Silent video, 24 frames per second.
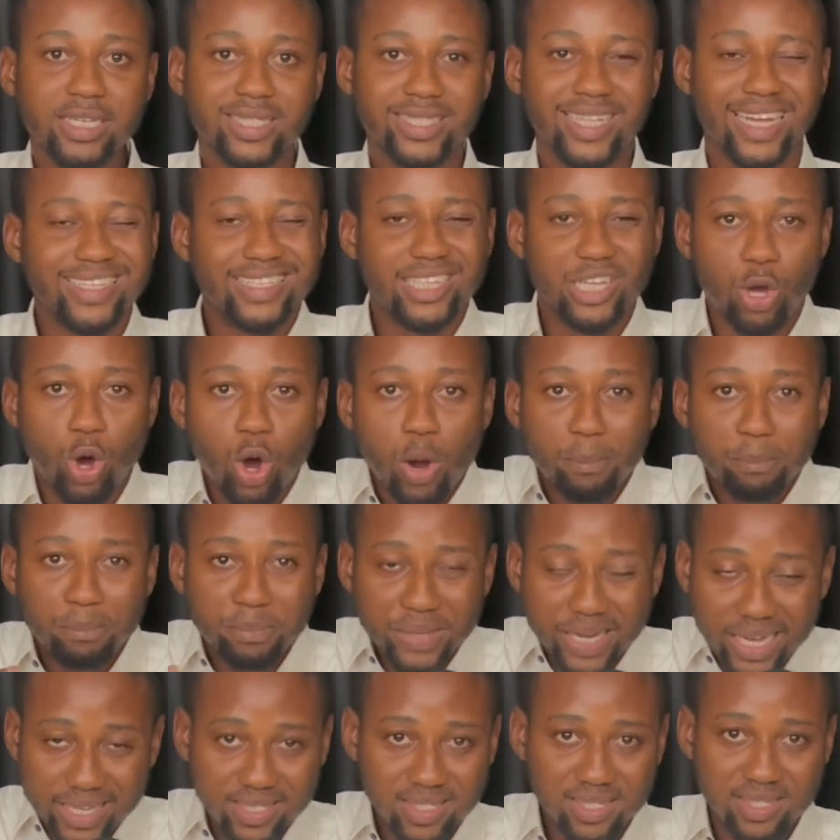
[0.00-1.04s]
Then they
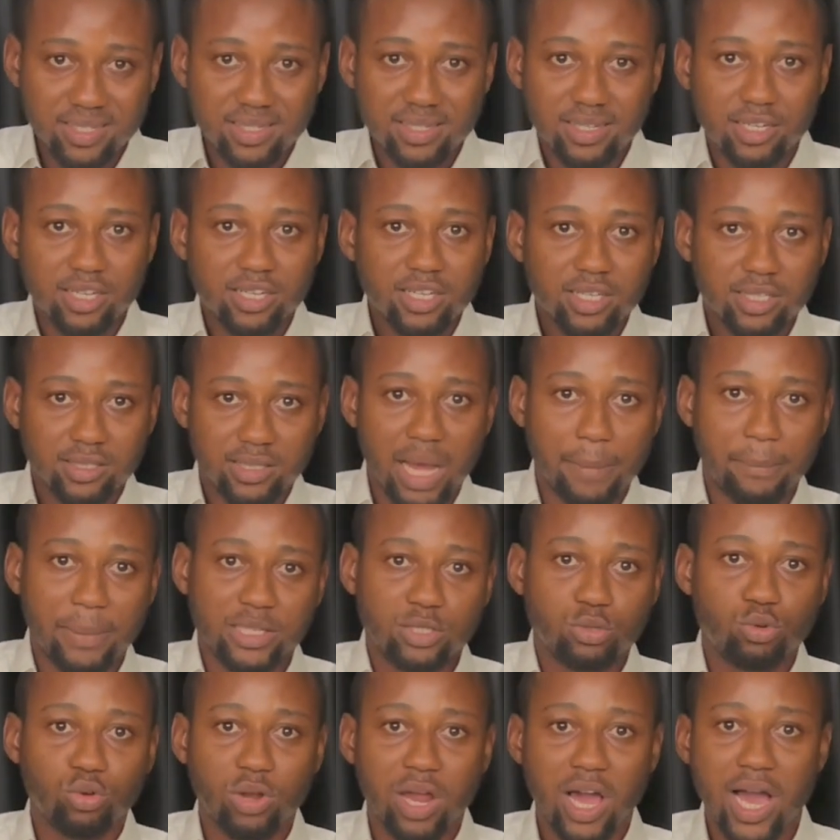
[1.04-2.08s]
operate that
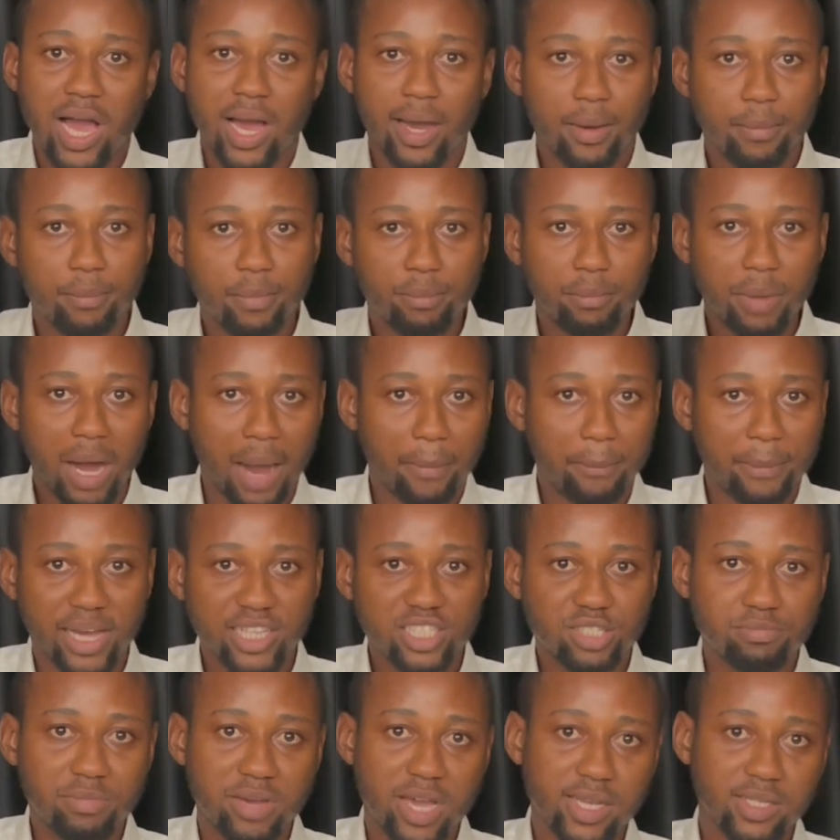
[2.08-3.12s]
particular
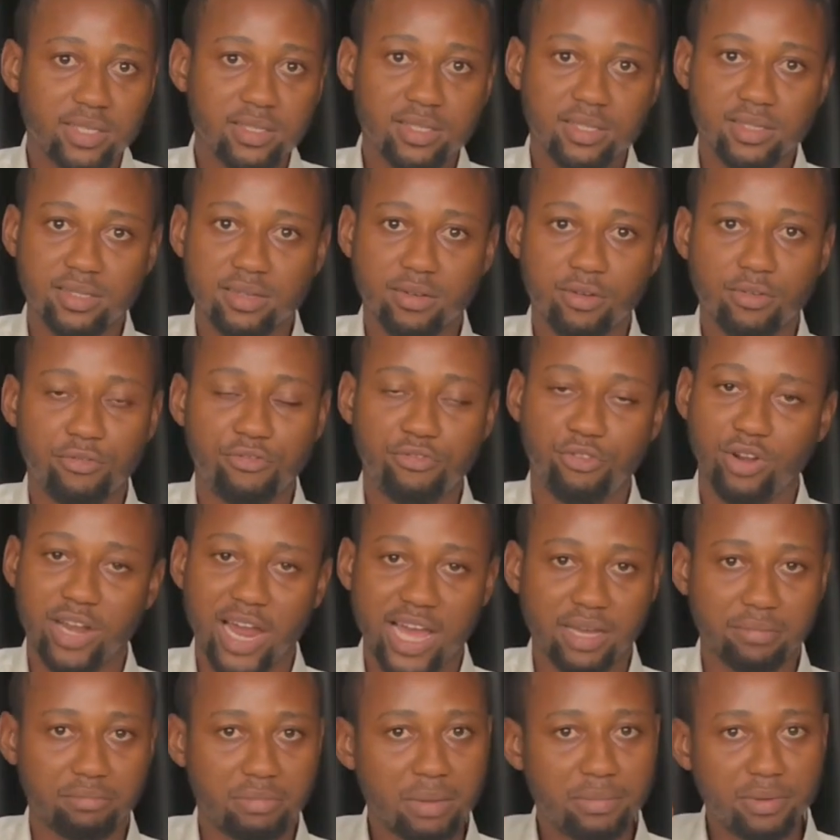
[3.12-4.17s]
apartment for
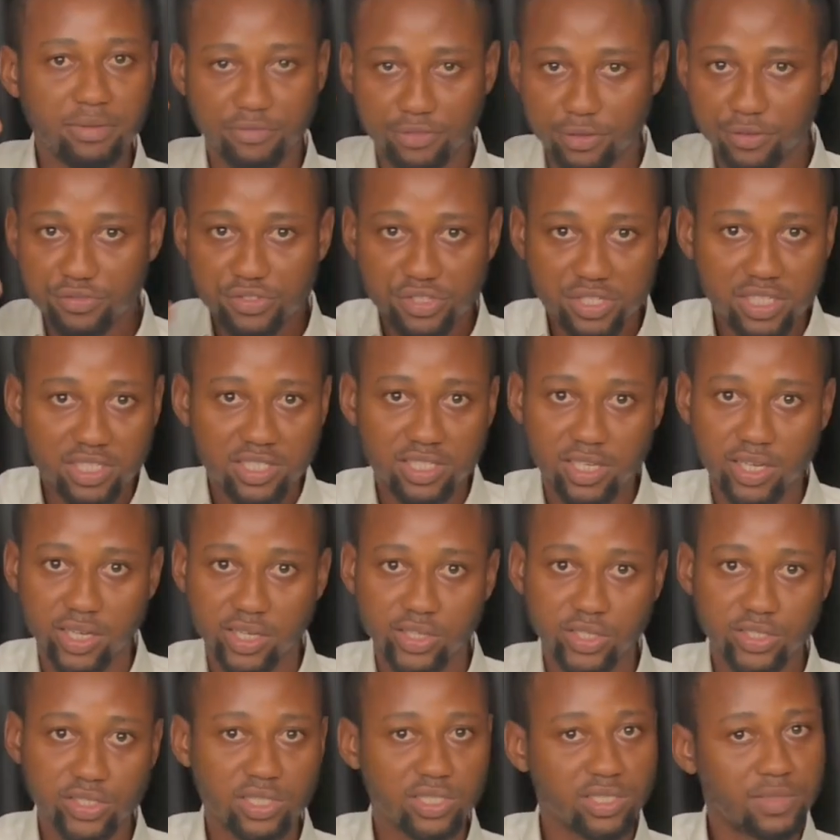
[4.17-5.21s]
like maybe 15
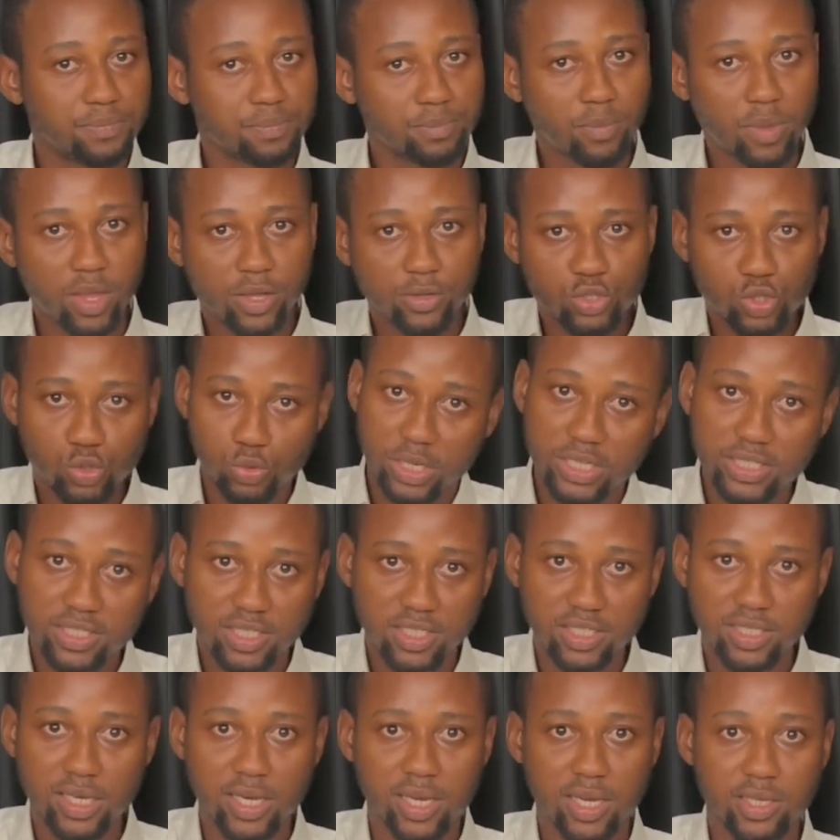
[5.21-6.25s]
years,
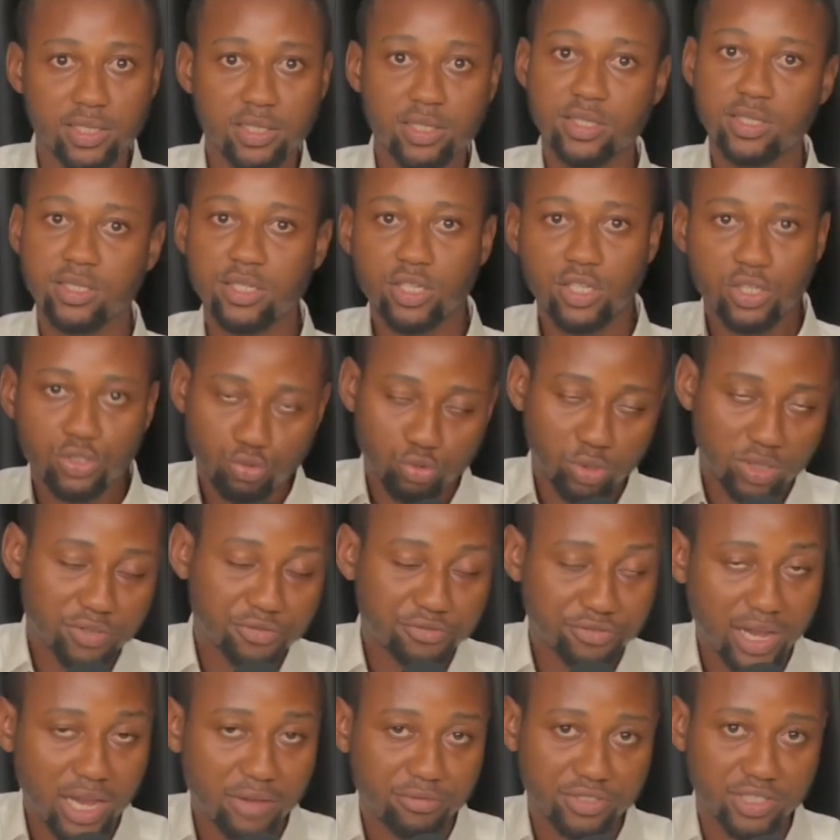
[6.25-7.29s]
20 years,
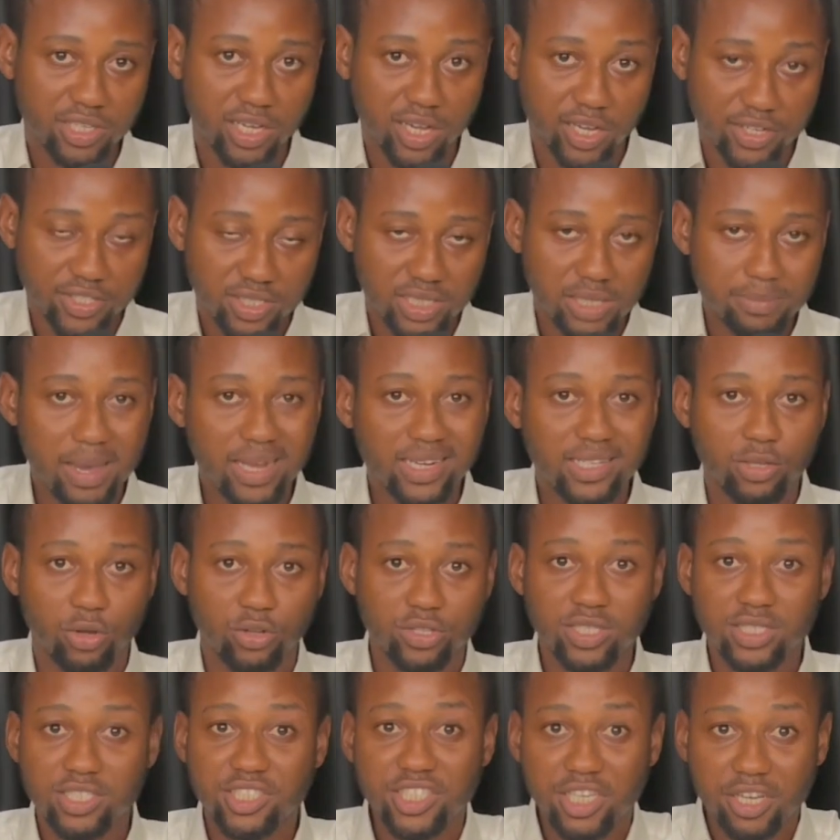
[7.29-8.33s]
25 years, depending
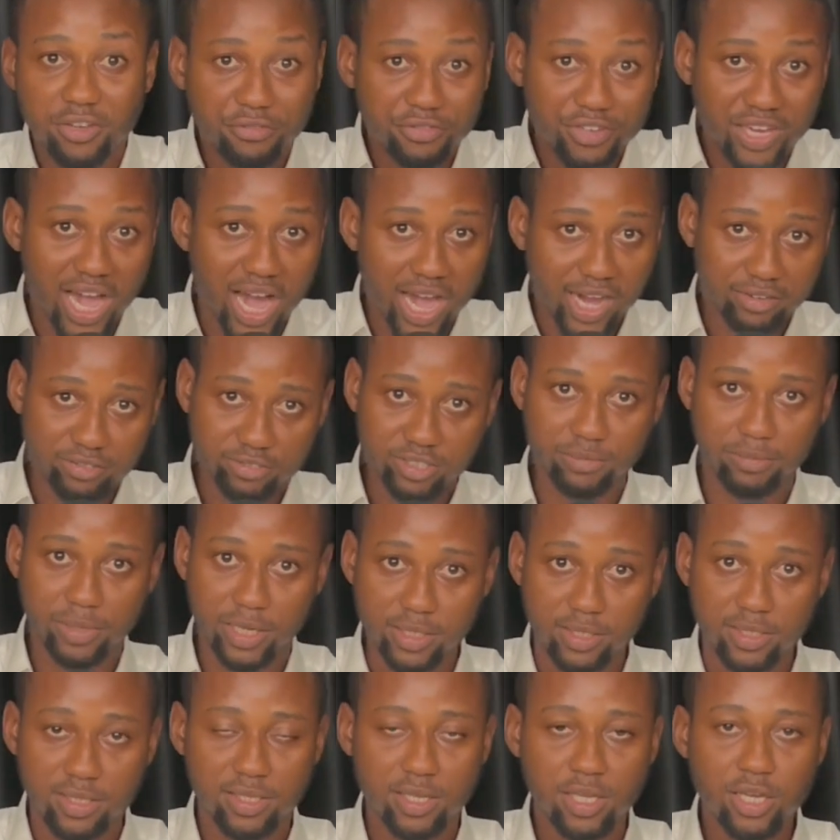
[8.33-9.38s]
on the JV
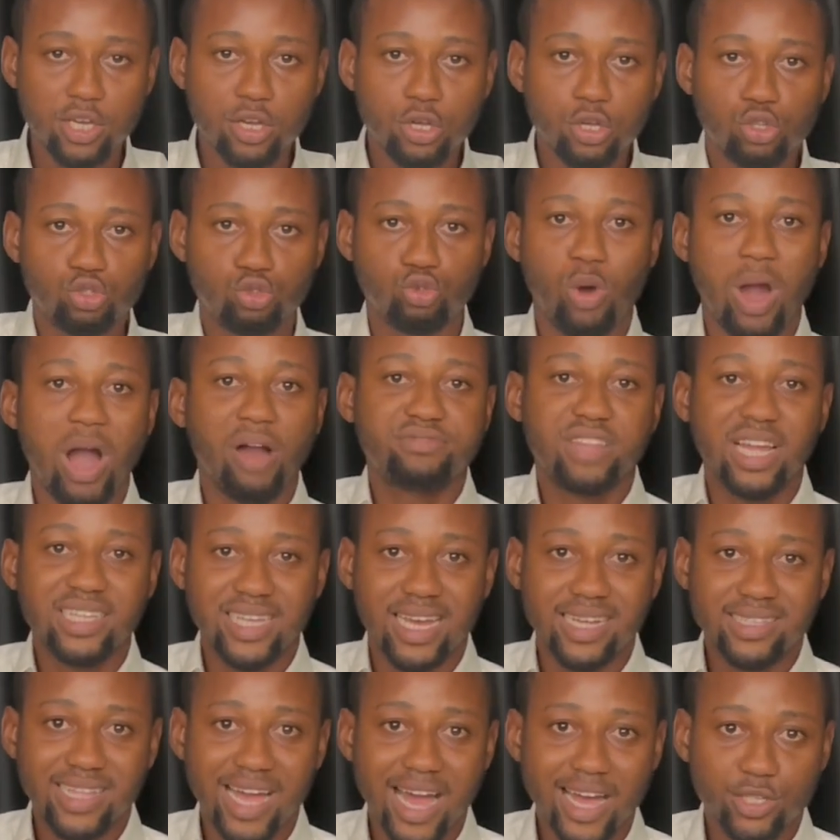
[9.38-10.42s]
agreement. So after the
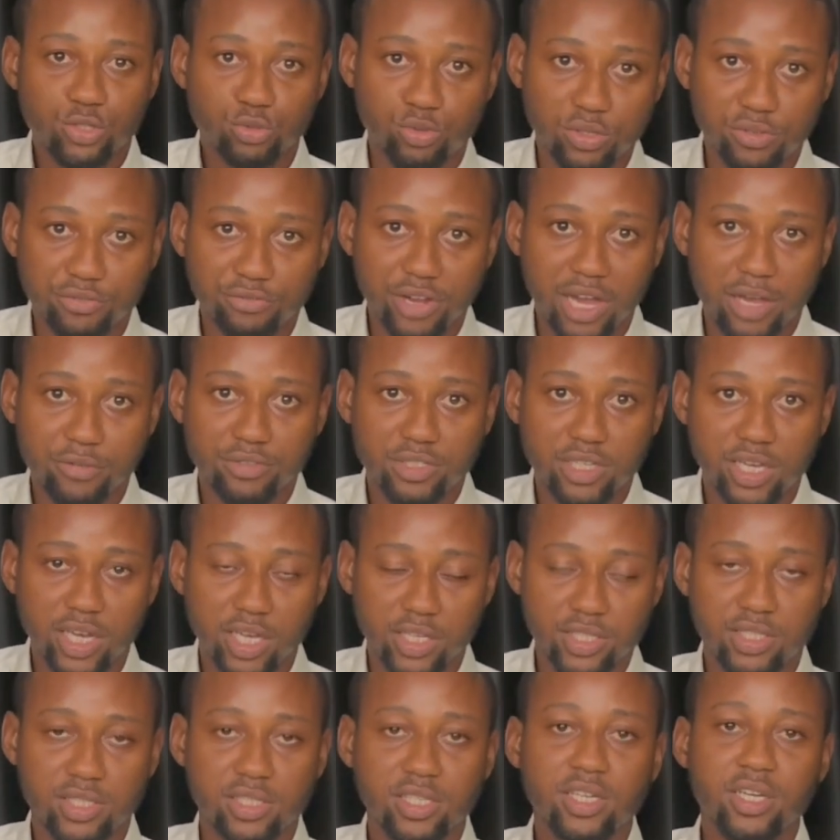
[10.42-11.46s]
entire 25
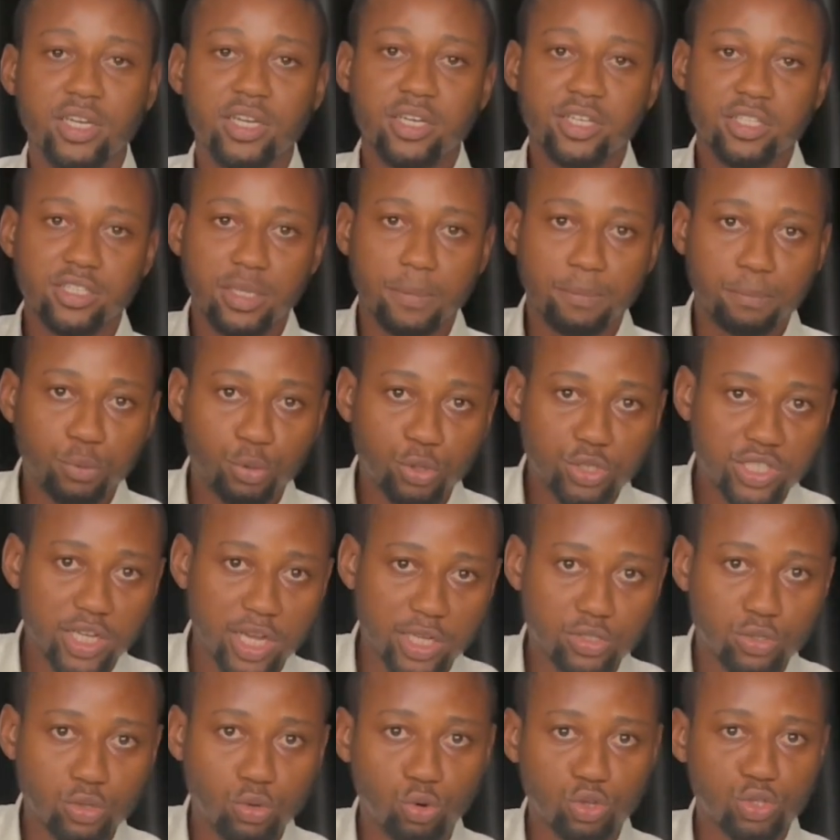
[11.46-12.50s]
years, the
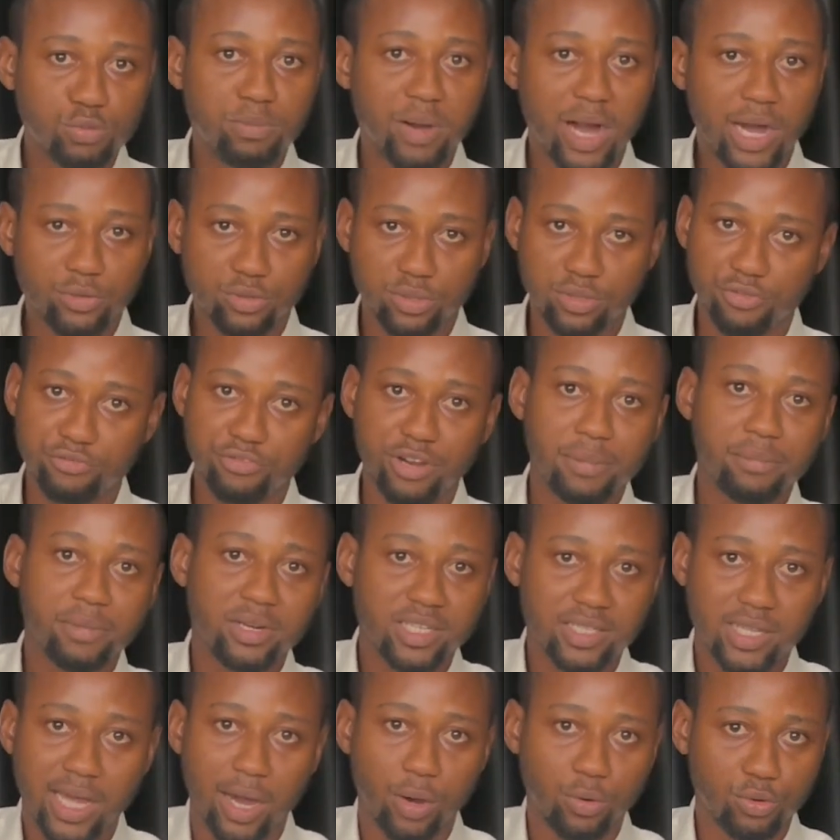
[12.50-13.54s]
project goes back to the
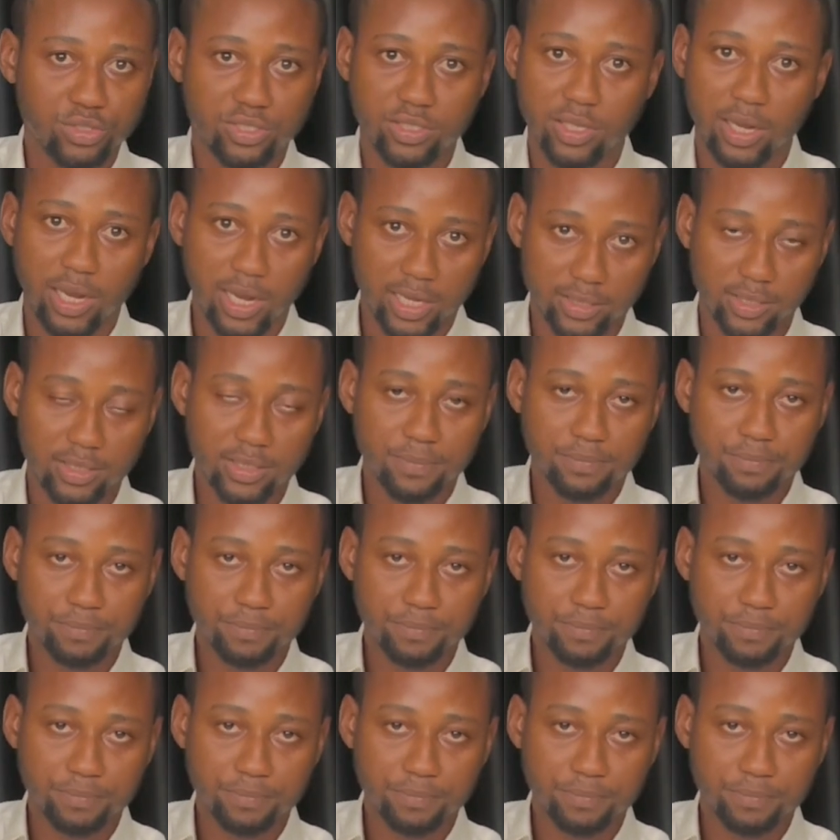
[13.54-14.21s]
family that owns the land.